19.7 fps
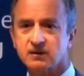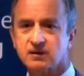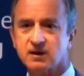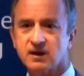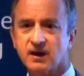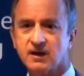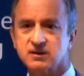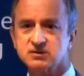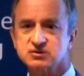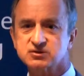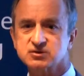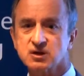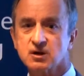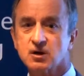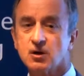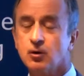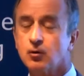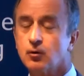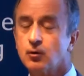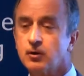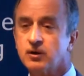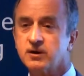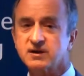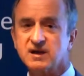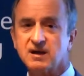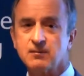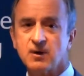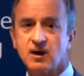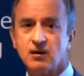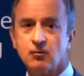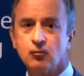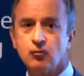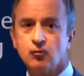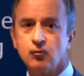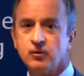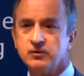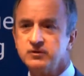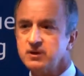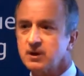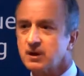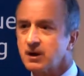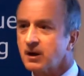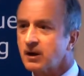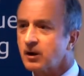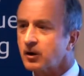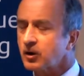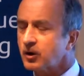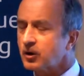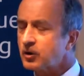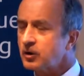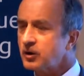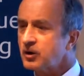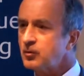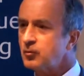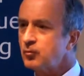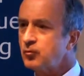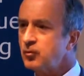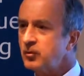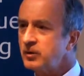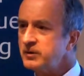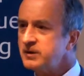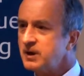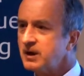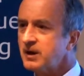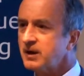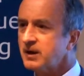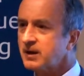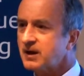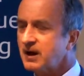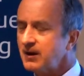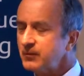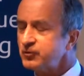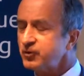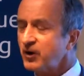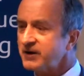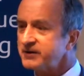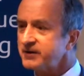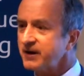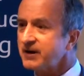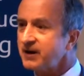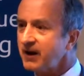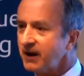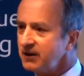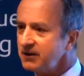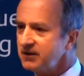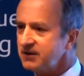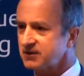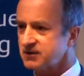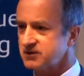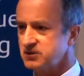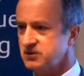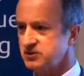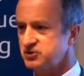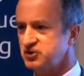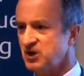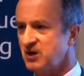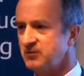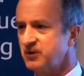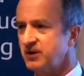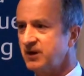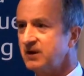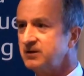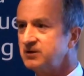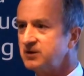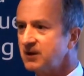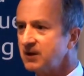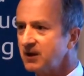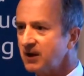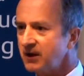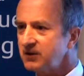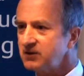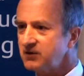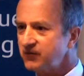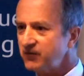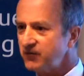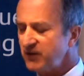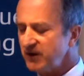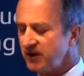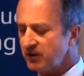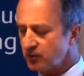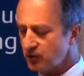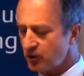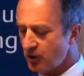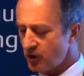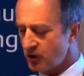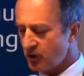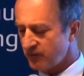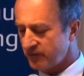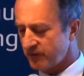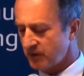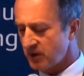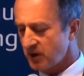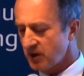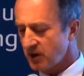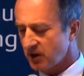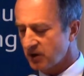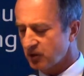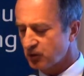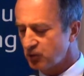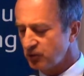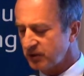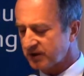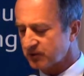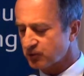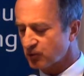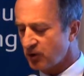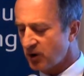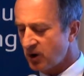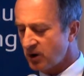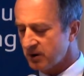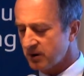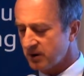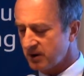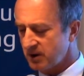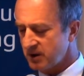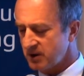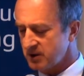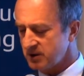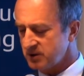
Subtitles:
that somehow would come together against Germany in the fear of too strong